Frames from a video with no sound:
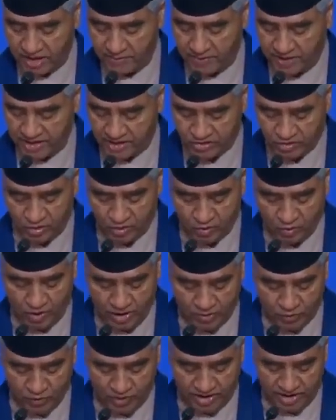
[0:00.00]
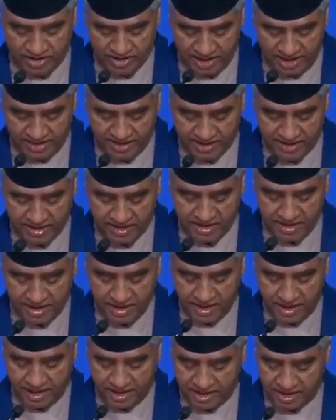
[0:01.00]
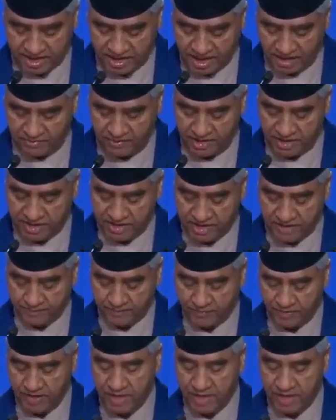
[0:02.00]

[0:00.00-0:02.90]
depends on what we decide at this conference.